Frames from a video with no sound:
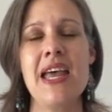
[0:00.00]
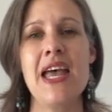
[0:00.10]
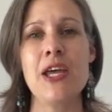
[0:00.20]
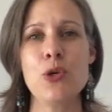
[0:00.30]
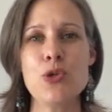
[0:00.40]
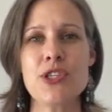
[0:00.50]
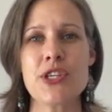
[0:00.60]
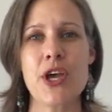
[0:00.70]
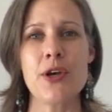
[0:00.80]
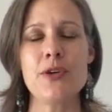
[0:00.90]
And
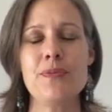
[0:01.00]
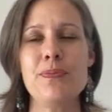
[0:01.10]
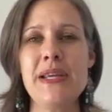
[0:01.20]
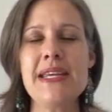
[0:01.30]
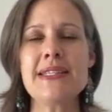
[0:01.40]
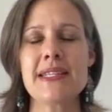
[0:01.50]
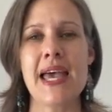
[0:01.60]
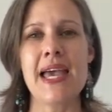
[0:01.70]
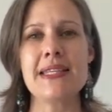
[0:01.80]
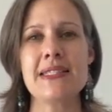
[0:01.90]
also, please
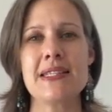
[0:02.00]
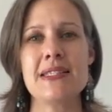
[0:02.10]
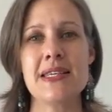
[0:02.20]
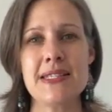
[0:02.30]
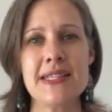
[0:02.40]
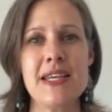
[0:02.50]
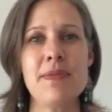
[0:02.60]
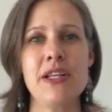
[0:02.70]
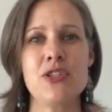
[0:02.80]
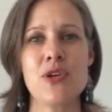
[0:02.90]
add this
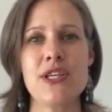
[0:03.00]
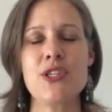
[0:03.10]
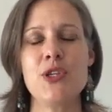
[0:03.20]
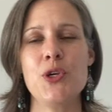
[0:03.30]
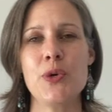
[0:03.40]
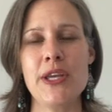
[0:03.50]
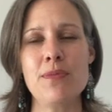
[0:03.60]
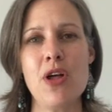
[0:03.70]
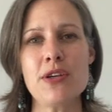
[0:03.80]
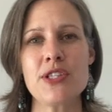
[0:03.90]
email address to your
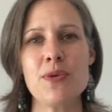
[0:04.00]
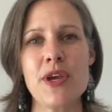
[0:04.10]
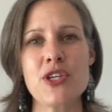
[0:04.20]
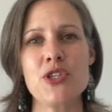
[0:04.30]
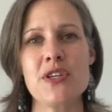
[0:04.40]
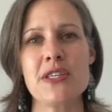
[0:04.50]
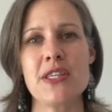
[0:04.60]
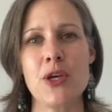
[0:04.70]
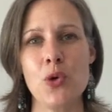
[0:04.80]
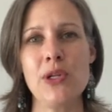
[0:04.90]
inbox to make sure that
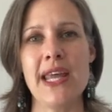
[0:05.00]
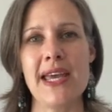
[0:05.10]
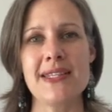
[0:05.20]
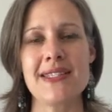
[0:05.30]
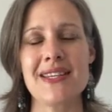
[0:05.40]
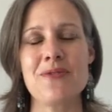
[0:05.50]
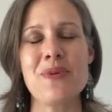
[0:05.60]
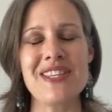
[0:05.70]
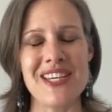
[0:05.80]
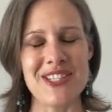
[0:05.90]
they all land
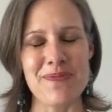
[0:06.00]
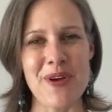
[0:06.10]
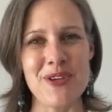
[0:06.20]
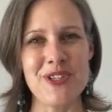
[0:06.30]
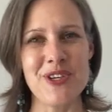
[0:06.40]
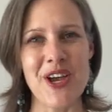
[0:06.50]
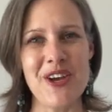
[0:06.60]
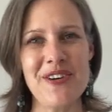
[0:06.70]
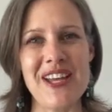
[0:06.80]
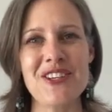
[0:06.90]
where they're supposed to
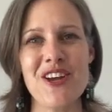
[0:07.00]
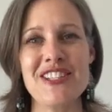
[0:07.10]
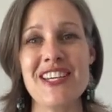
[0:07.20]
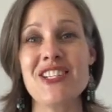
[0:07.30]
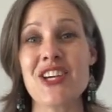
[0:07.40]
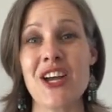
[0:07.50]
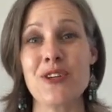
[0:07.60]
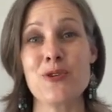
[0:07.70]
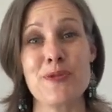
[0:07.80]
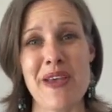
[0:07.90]
go and not in junk
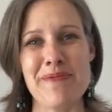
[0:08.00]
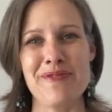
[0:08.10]
or spam